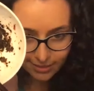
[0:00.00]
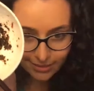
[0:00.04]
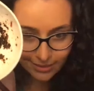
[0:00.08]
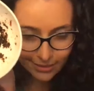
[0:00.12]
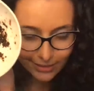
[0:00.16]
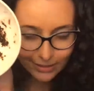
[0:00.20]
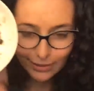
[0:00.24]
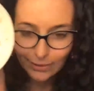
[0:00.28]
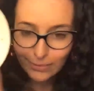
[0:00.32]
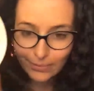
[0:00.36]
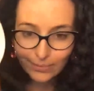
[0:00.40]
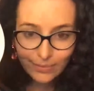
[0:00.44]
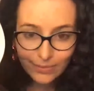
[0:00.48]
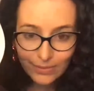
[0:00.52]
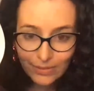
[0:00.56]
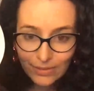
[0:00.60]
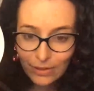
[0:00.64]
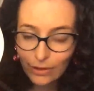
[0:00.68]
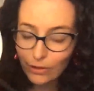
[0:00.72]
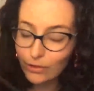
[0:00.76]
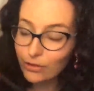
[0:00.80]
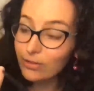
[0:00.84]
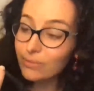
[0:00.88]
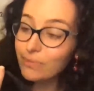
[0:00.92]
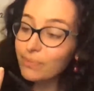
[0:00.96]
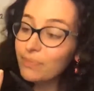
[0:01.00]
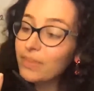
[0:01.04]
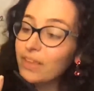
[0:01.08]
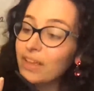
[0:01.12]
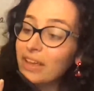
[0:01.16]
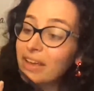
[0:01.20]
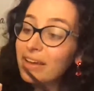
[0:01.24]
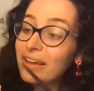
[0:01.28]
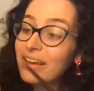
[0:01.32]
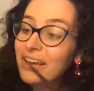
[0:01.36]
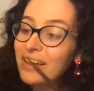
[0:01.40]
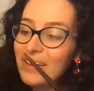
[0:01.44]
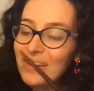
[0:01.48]
Nope, it's not.
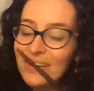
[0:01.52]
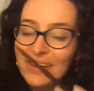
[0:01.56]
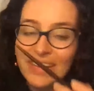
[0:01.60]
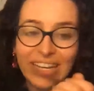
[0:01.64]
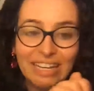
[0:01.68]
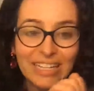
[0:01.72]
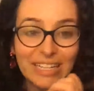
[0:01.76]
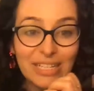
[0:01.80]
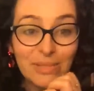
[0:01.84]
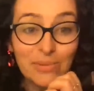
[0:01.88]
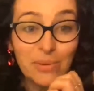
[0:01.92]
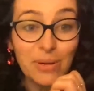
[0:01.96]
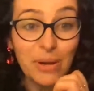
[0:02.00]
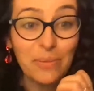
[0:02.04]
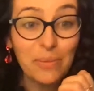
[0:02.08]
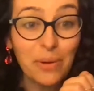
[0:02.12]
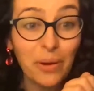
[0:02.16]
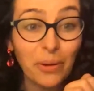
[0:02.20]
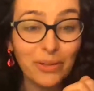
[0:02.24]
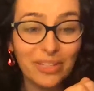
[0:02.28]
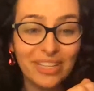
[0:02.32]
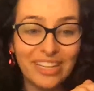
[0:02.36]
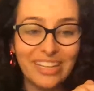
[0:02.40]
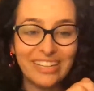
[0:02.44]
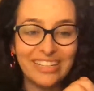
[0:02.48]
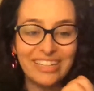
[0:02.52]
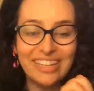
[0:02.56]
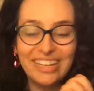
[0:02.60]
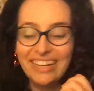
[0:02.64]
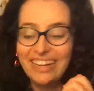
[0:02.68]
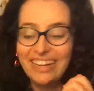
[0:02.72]
It is when I'm holding it.